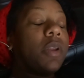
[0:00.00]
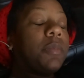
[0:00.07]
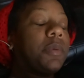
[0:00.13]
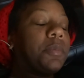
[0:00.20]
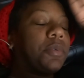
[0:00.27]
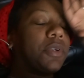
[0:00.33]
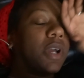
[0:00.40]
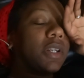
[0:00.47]
to be
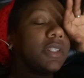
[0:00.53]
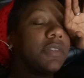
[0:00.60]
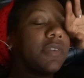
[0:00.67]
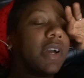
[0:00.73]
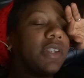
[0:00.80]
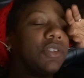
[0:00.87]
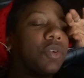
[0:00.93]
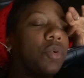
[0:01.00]
productive.
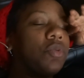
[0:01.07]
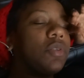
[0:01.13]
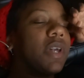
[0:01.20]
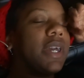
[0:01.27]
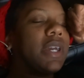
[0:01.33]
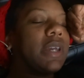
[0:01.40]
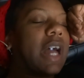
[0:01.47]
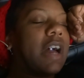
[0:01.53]
I don't
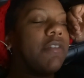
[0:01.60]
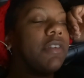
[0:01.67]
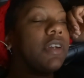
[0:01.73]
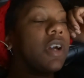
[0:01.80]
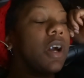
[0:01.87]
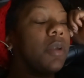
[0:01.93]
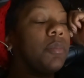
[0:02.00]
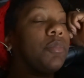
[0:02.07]
like
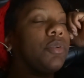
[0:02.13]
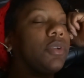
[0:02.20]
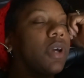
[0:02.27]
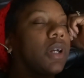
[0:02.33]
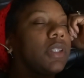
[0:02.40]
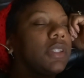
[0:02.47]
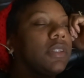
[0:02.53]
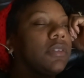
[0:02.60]
having
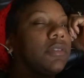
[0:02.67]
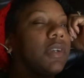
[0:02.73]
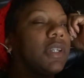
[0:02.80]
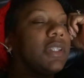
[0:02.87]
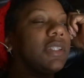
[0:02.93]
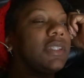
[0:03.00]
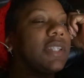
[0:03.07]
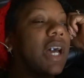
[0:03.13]
unproductive
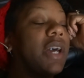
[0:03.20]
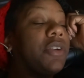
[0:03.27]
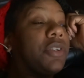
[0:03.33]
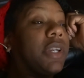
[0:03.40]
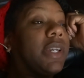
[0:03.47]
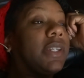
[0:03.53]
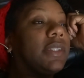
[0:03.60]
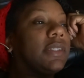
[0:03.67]

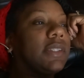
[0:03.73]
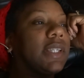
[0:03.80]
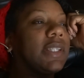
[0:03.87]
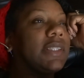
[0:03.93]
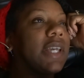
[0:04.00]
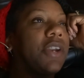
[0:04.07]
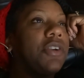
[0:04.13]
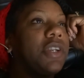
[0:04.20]
Saturdays. Like
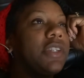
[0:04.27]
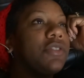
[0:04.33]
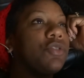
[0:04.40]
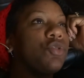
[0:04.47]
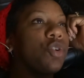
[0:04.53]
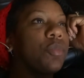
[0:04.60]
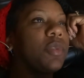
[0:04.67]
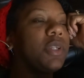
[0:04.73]
Saturdays are
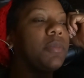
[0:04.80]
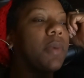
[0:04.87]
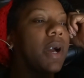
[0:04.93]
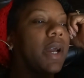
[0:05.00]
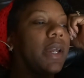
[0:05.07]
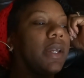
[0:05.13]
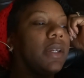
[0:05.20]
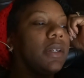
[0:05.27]
normally
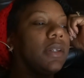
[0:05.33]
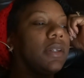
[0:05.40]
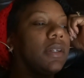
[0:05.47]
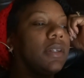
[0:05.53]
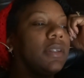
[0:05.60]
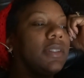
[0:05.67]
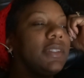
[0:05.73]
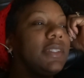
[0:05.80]
my
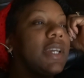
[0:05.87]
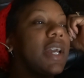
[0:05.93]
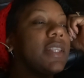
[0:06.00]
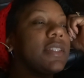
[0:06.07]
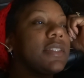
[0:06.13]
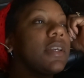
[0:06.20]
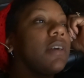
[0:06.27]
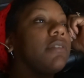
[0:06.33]

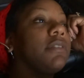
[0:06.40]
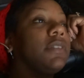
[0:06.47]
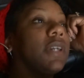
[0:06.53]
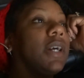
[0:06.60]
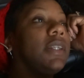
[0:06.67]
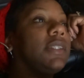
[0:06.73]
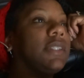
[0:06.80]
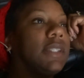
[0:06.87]
get stuff
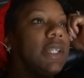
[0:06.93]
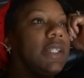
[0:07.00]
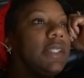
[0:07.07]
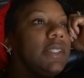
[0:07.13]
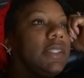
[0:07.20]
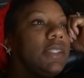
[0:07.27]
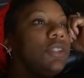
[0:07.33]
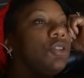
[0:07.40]
done
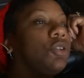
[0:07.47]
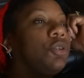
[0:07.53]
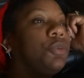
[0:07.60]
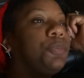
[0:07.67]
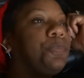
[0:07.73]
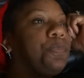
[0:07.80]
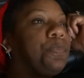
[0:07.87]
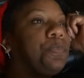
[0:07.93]
days, you know?